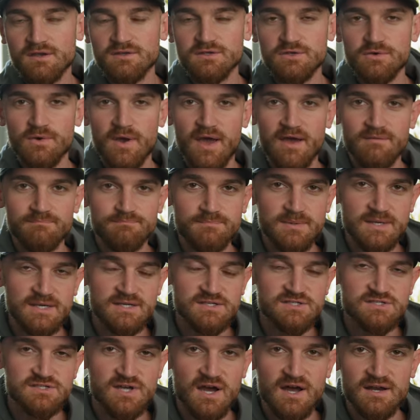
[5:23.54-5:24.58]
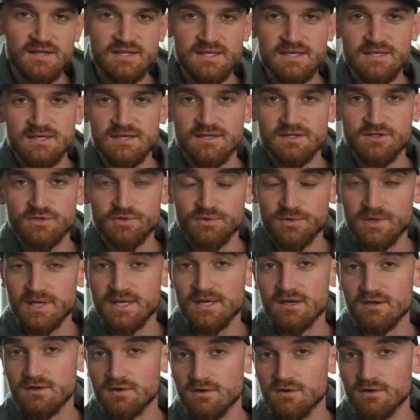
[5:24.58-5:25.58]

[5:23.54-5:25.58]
you have Big Soddy Creek